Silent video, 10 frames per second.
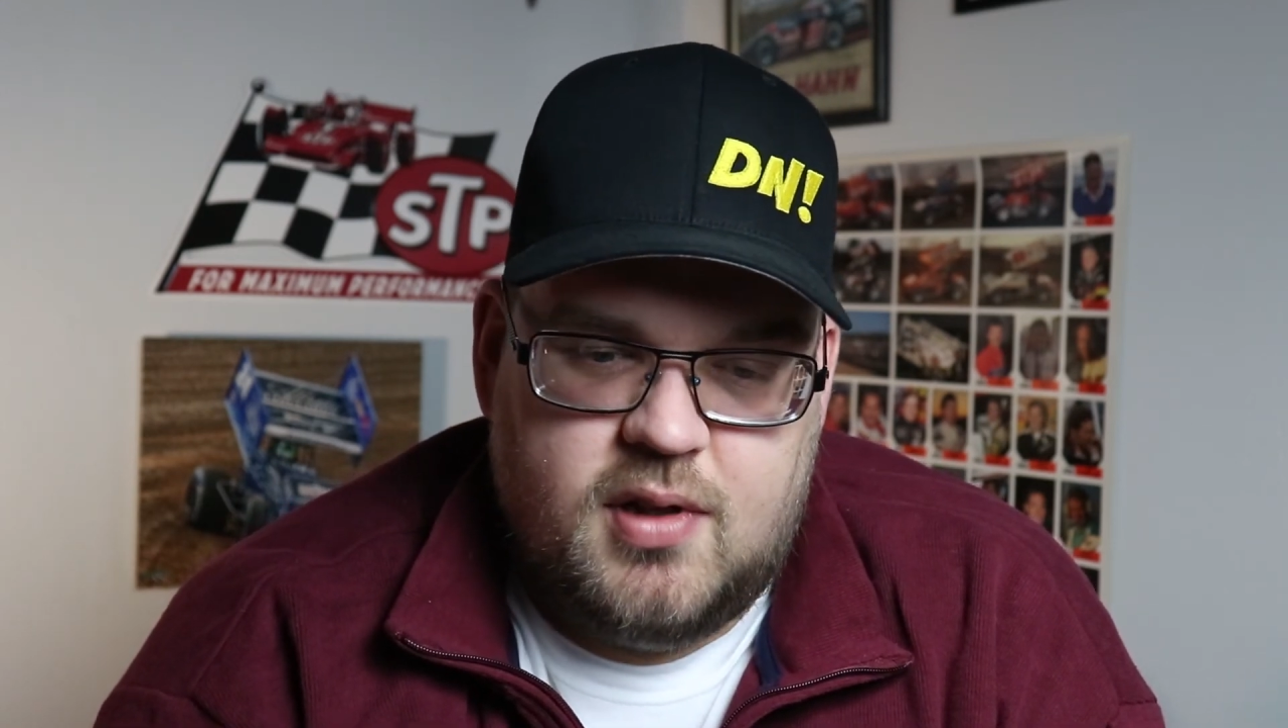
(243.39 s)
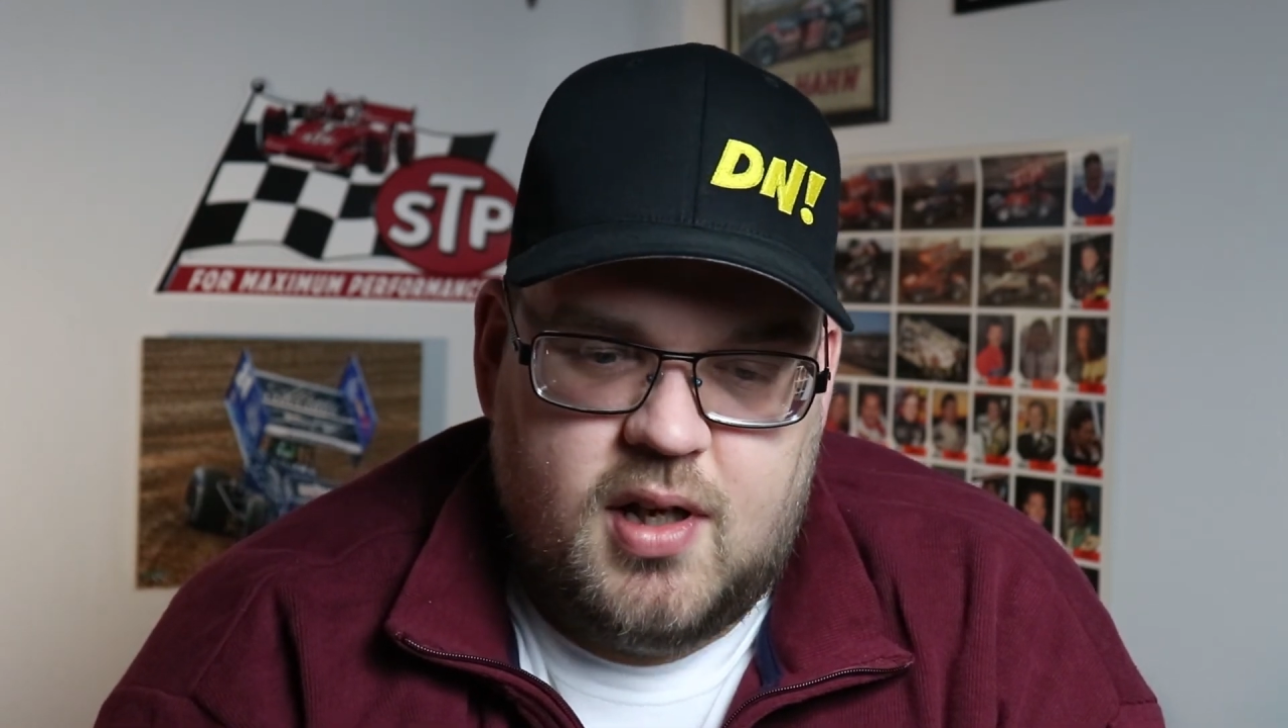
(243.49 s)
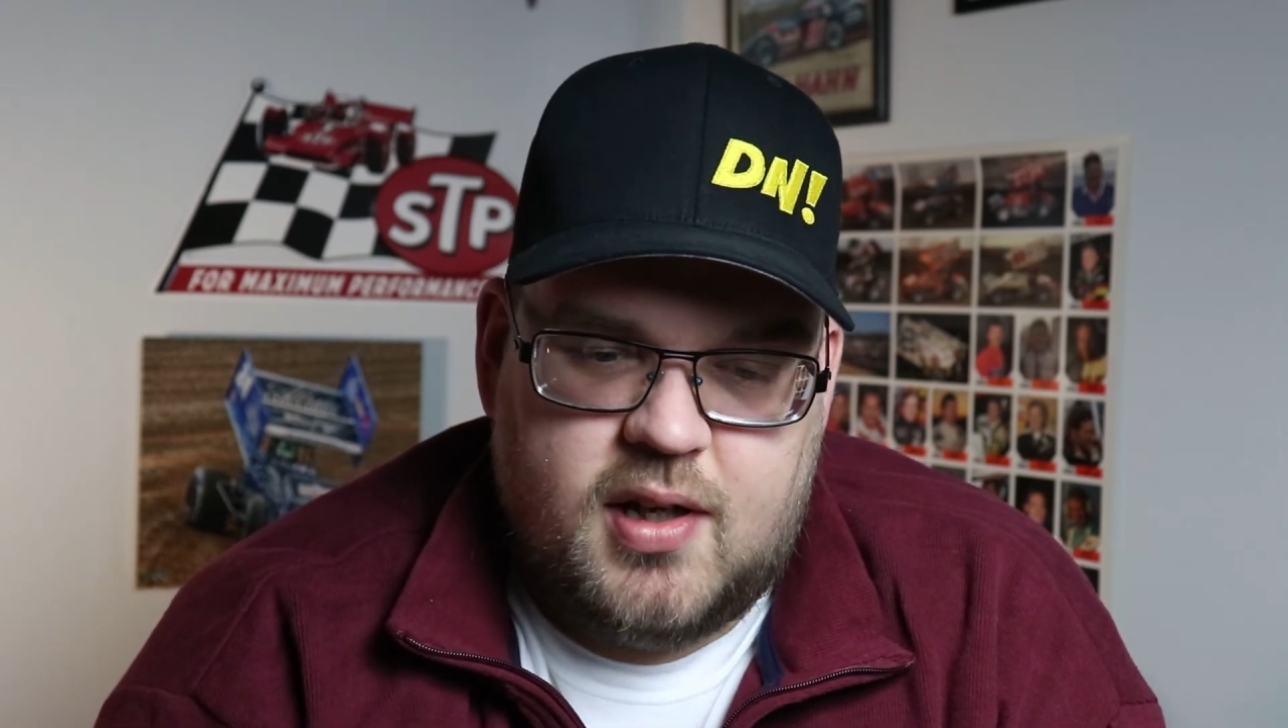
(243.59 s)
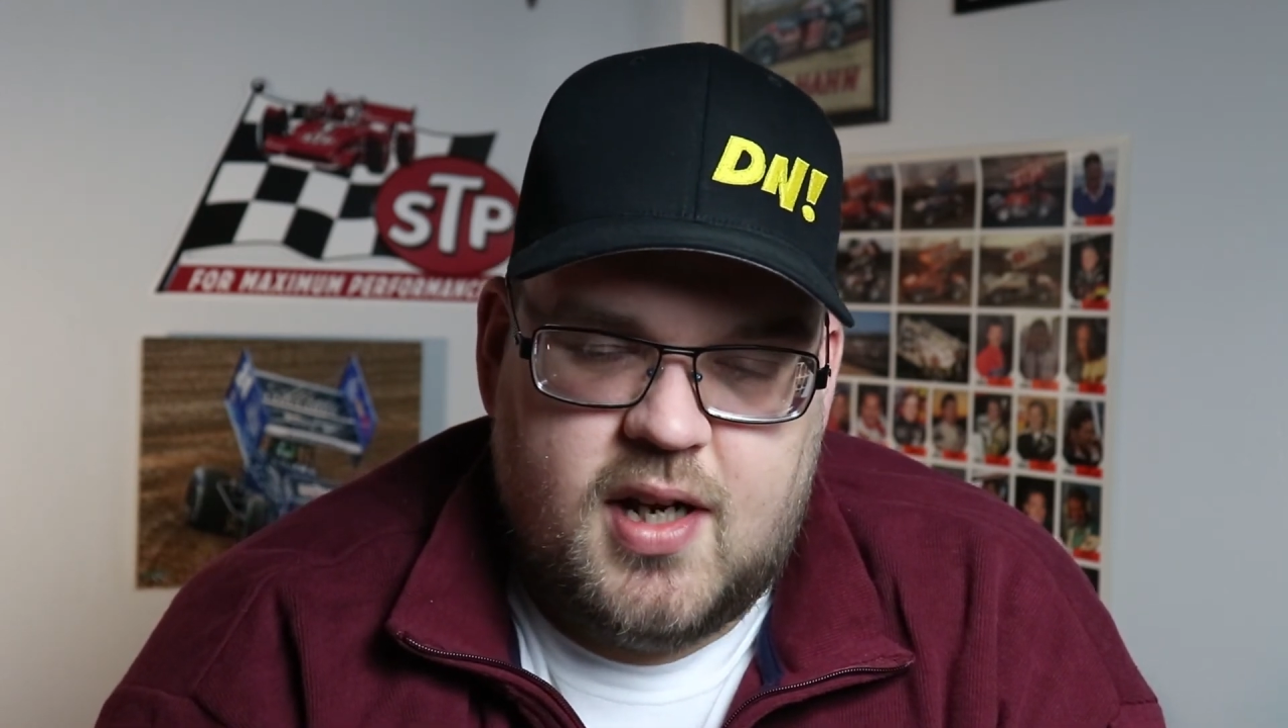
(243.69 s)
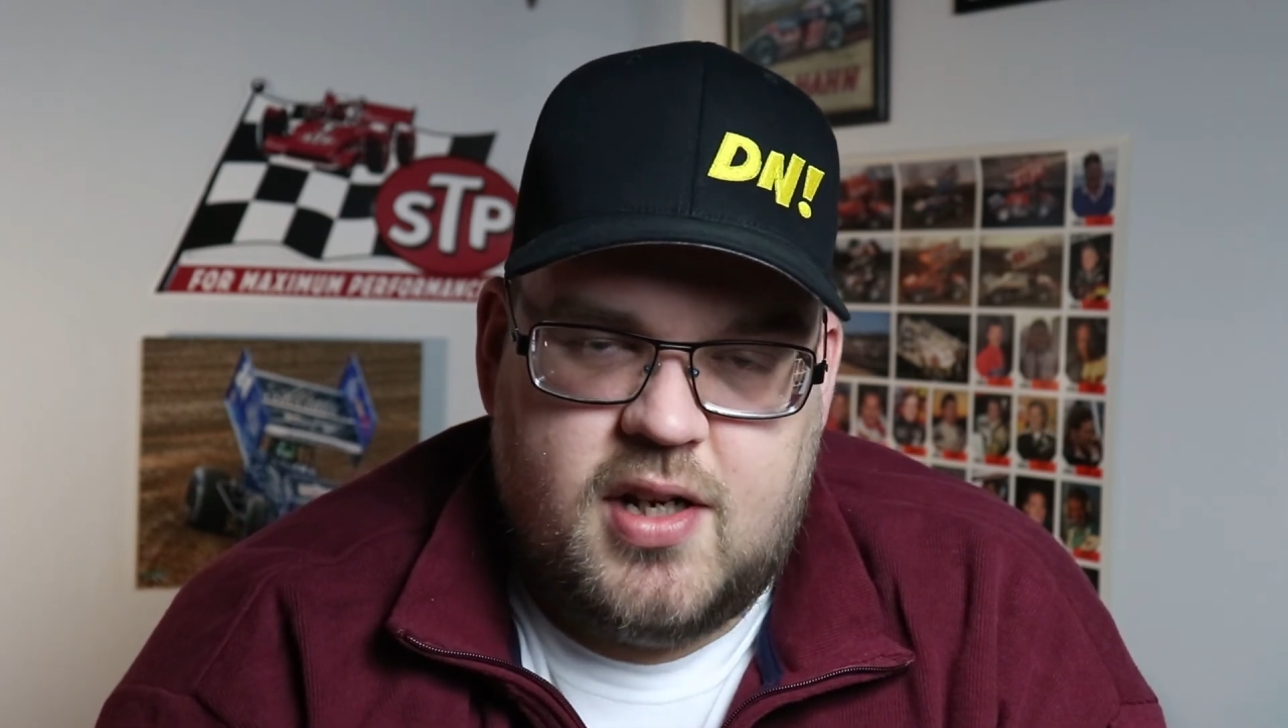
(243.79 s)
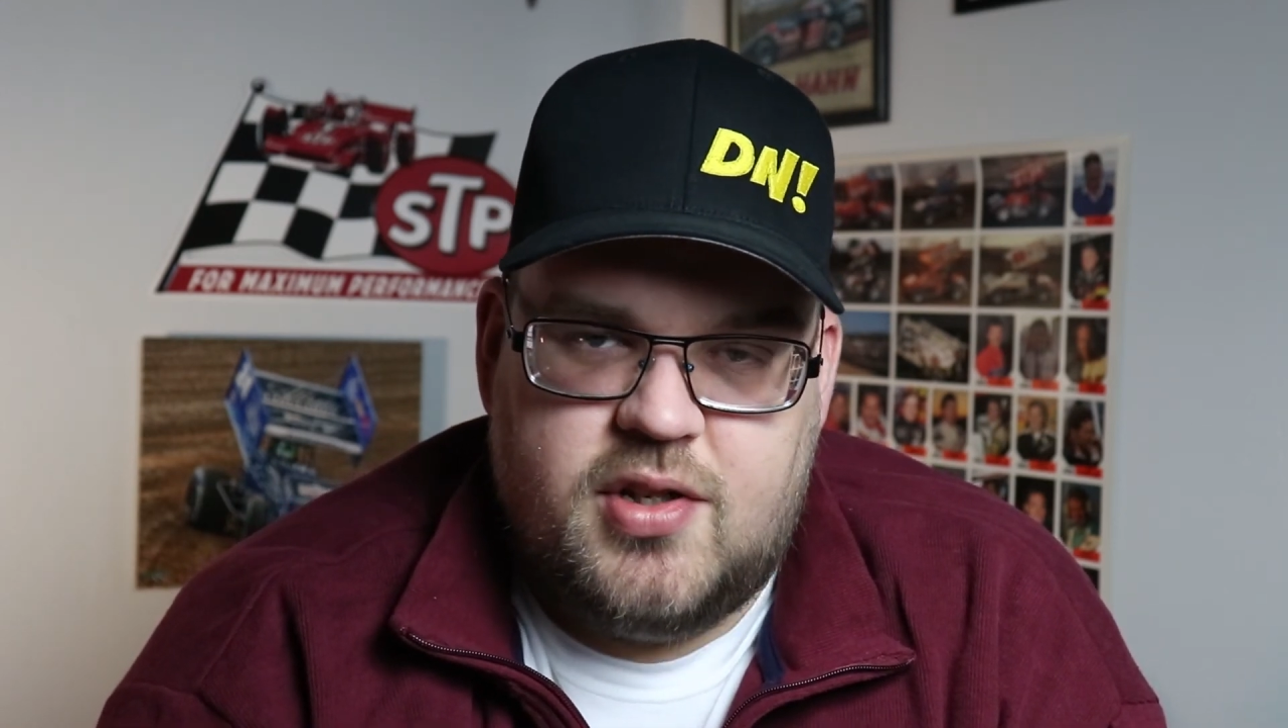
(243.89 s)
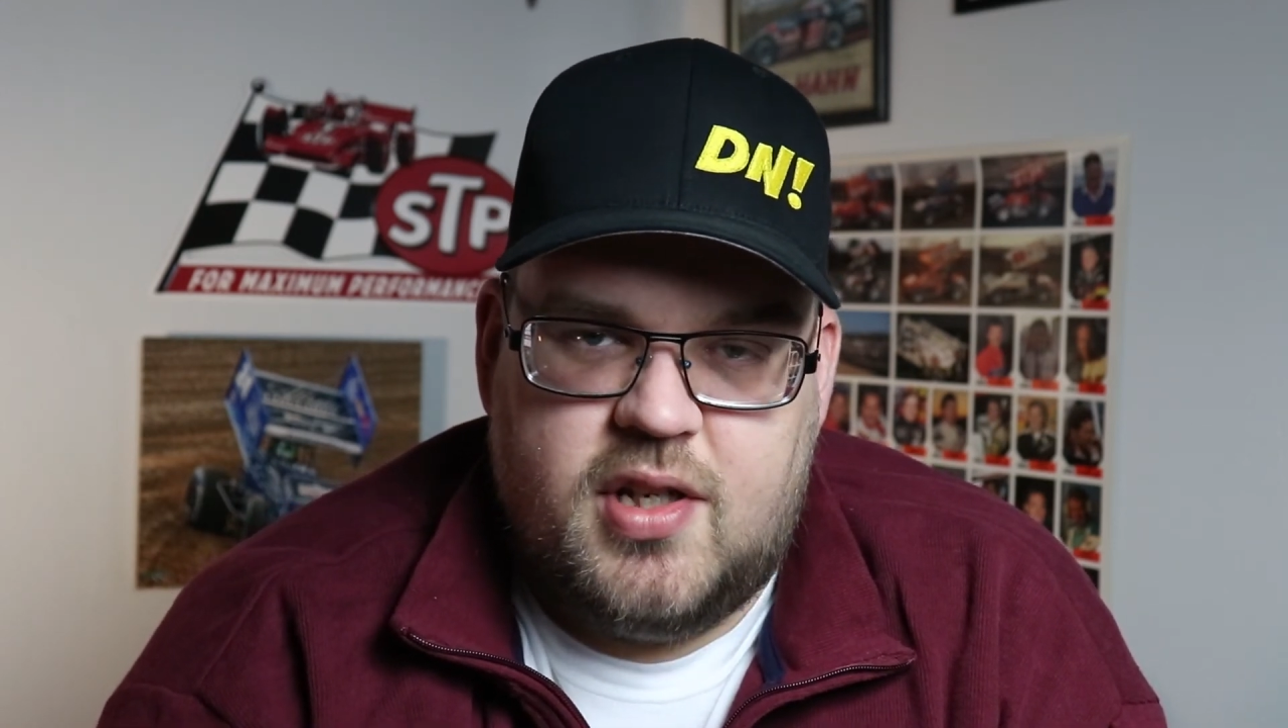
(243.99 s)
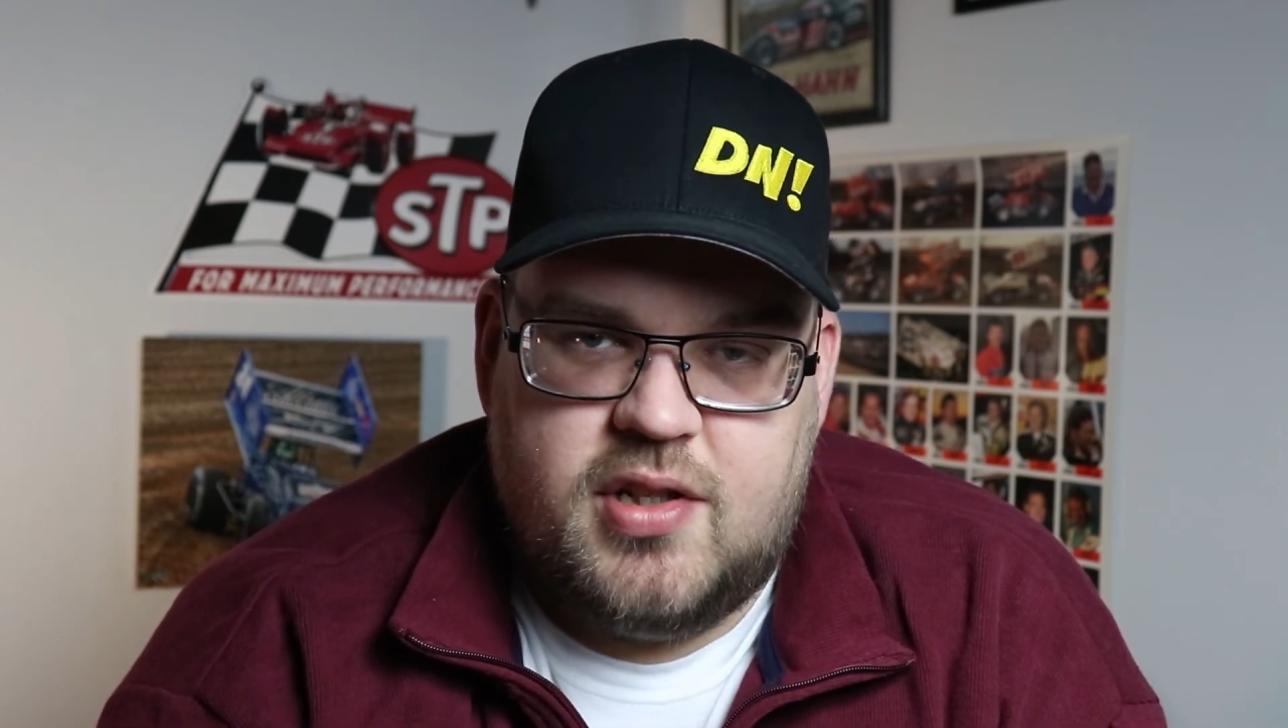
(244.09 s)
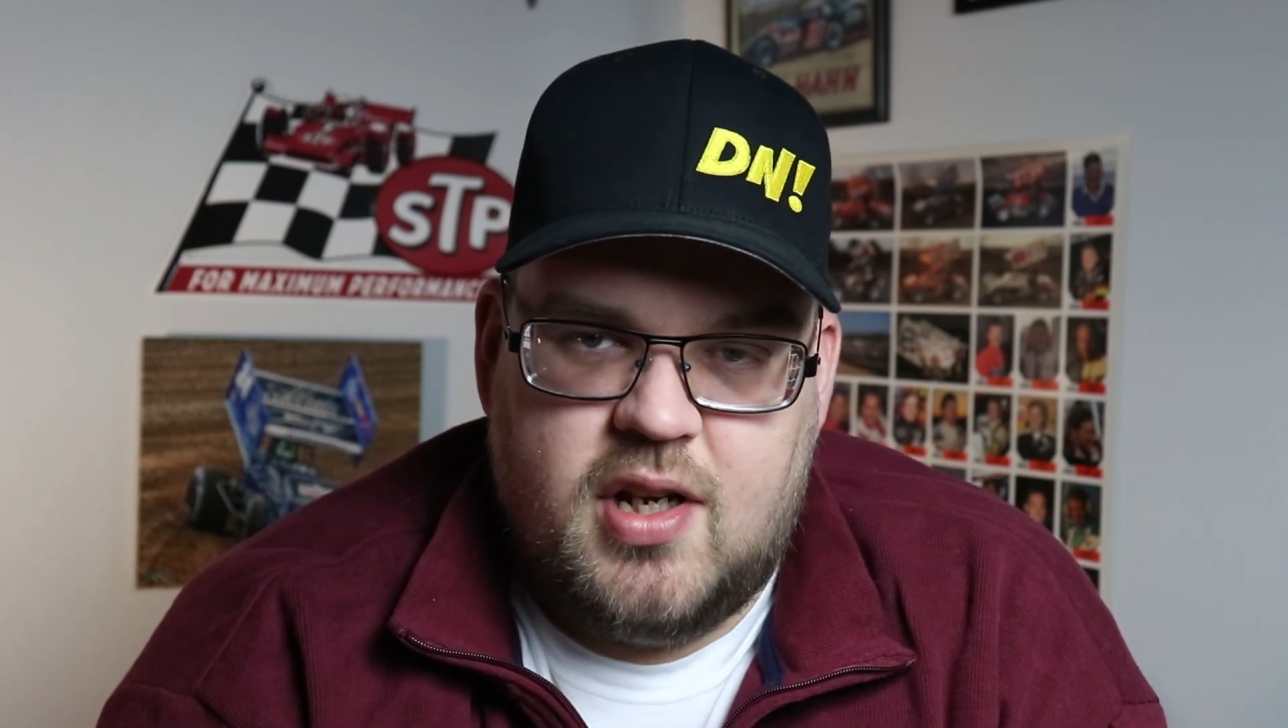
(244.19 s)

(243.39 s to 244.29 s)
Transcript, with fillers: uh, kind of change